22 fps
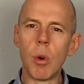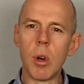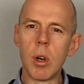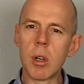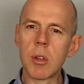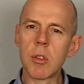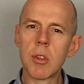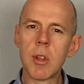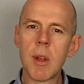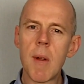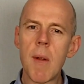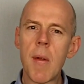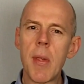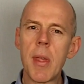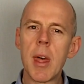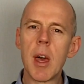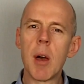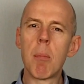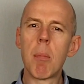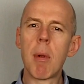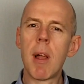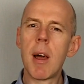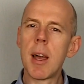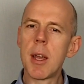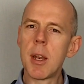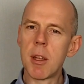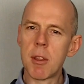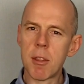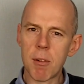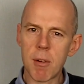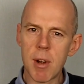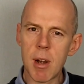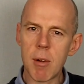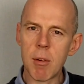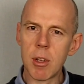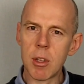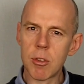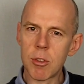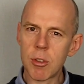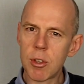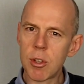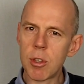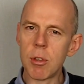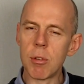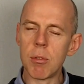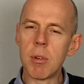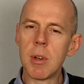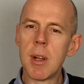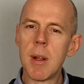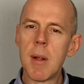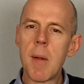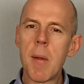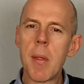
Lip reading: works apply in other areas too,